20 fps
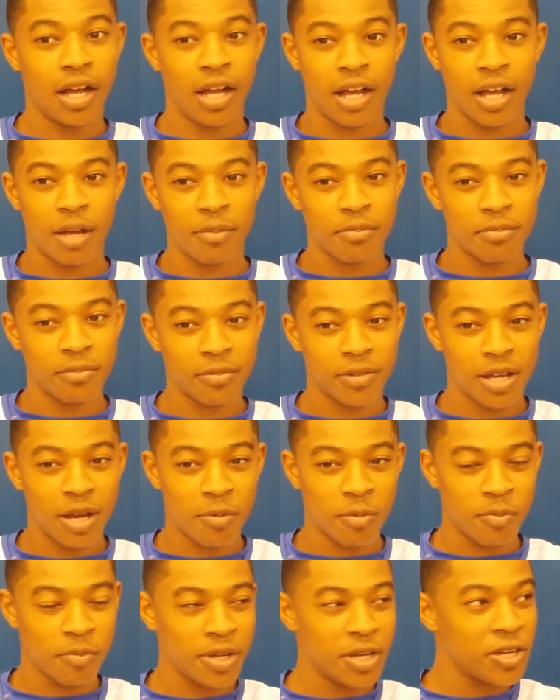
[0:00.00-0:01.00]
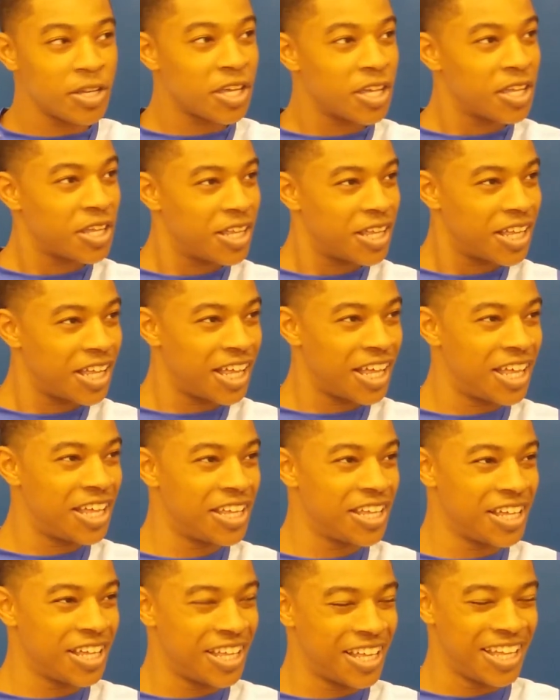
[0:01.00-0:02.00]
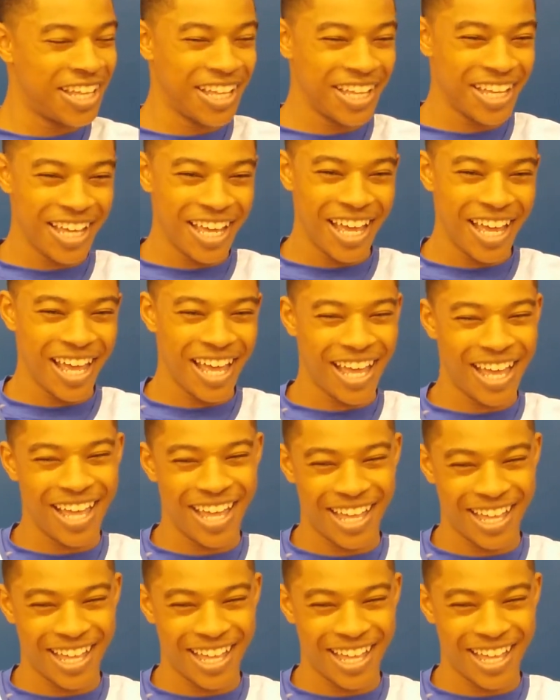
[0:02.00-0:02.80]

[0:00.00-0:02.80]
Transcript: A couple million. Yeah.